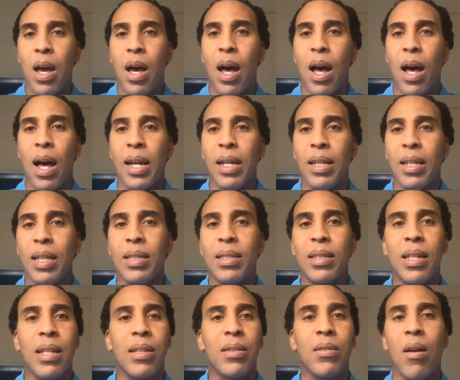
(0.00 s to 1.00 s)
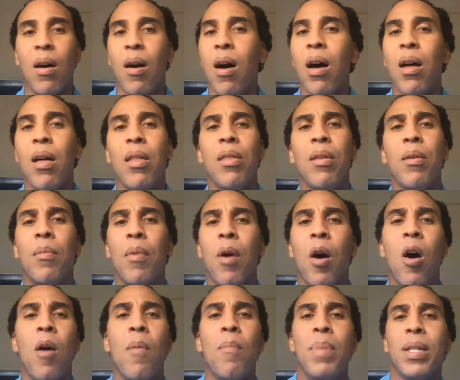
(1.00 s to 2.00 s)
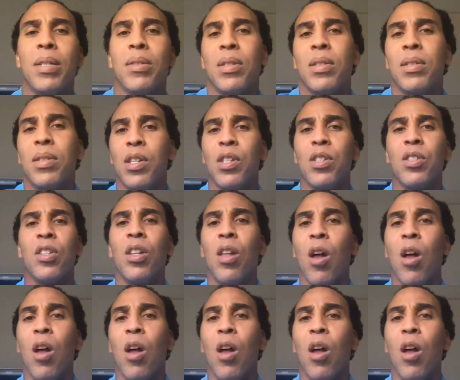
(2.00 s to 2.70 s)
Uh, in this sense, all the all businesses,